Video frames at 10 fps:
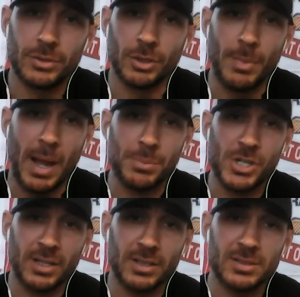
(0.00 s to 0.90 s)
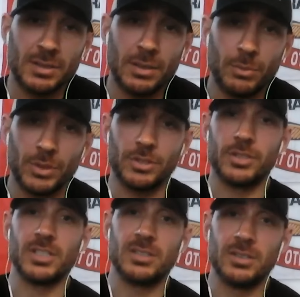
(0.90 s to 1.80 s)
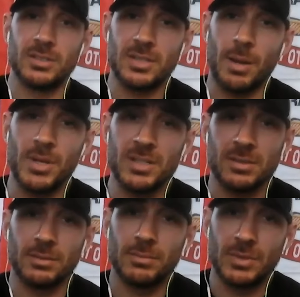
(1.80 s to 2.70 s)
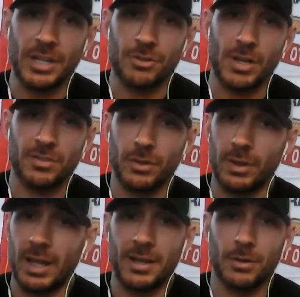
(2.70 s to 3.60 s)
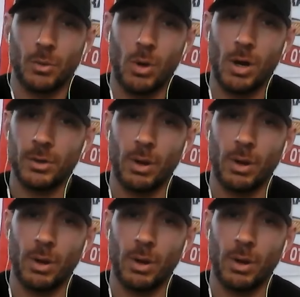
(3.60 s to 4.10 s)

do your map check and see what your distance time is and get dressed for the land or the water,